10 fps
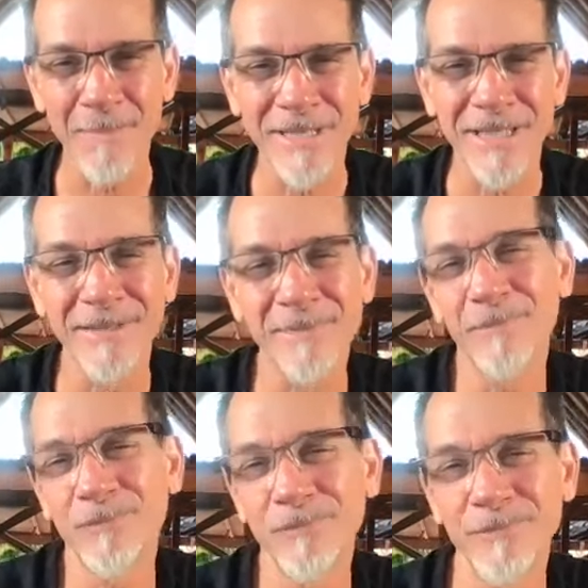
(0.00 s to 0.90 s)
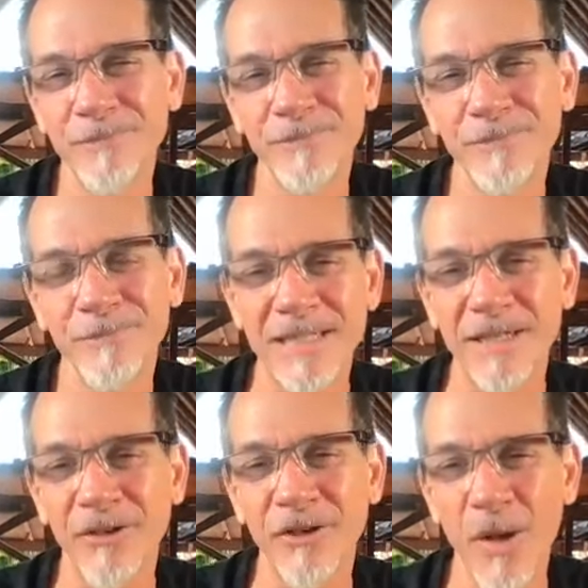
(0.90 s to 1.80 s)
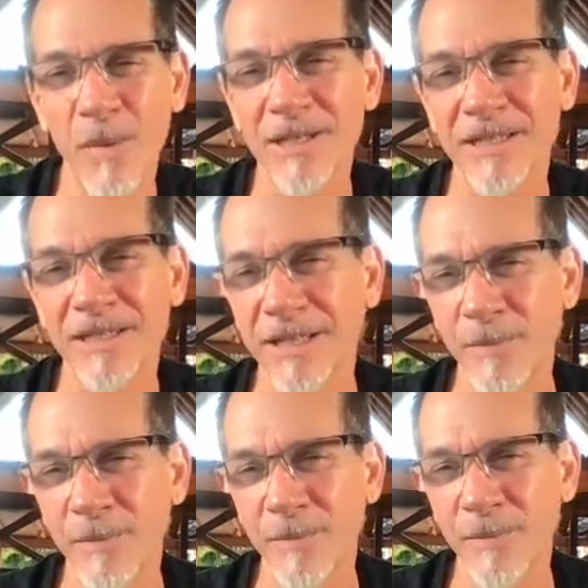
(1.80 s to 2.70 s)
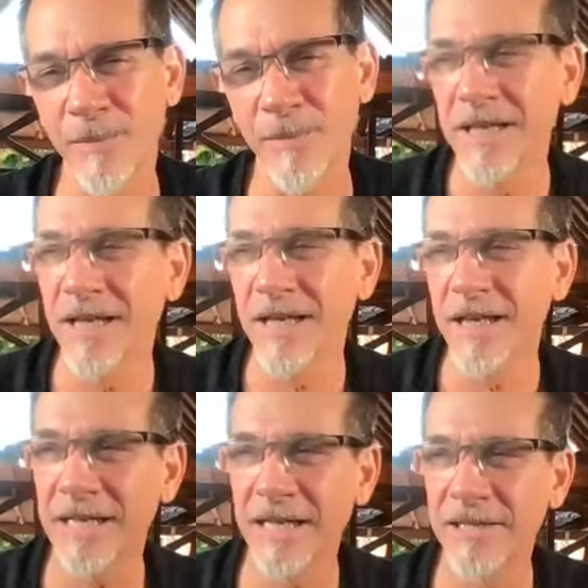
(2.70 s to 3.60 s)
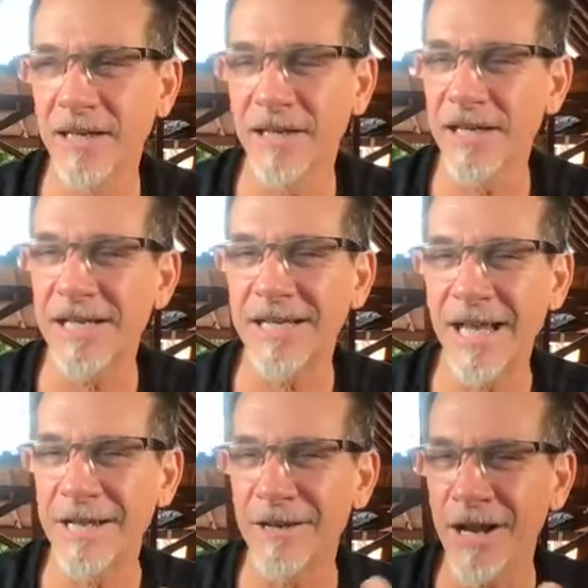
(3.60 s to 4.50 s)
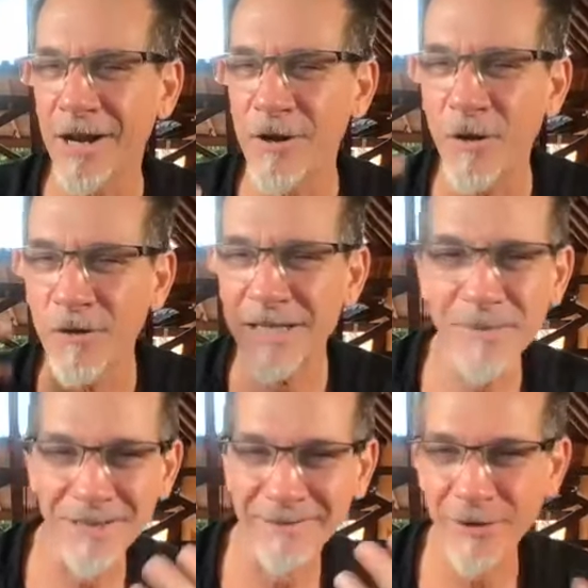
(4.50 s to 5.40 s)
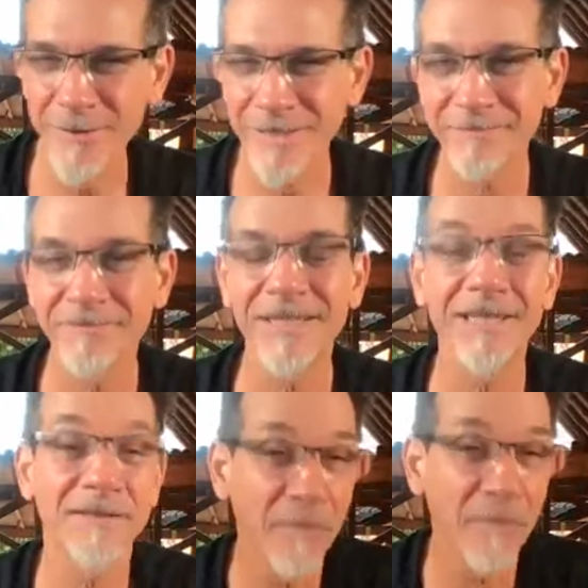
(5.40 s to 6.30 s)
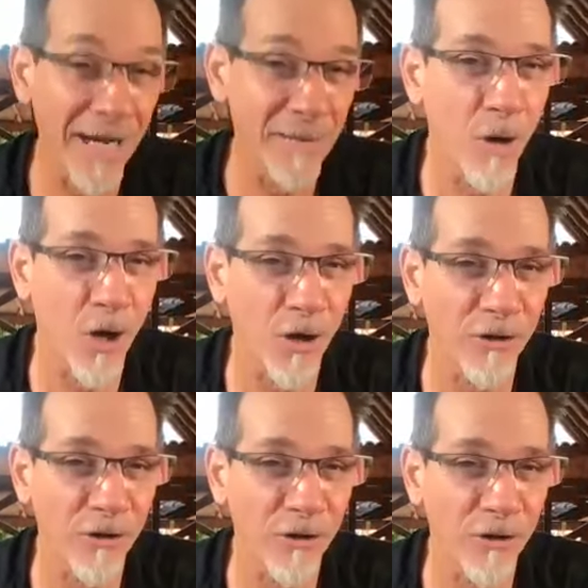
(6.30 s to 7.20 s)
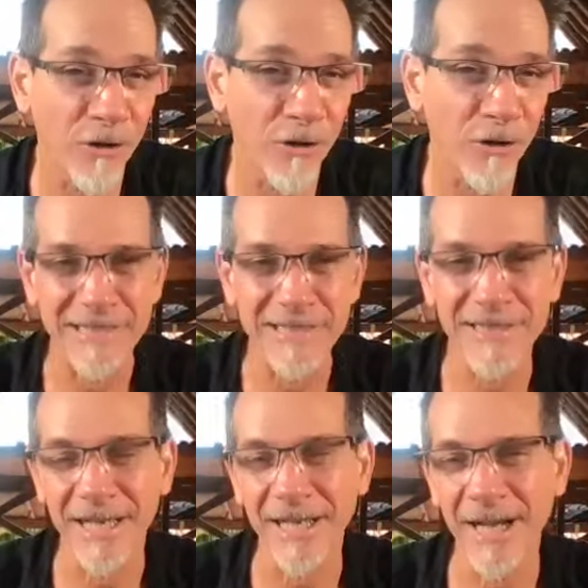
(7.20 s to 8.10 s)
You're absent present, you're not present anymore. And, and, and, and I know this can be a little bit mind boggling. It is.